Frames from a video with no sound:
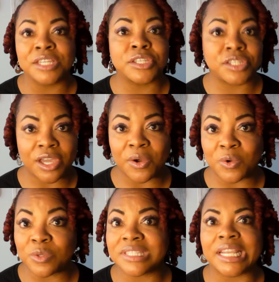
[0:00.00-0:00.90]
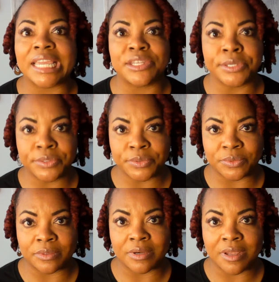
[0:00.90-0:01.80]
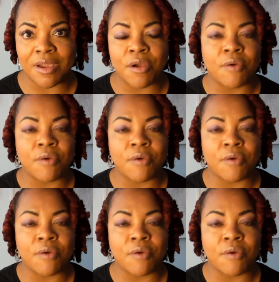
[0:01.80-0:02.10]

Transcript: So stay tuned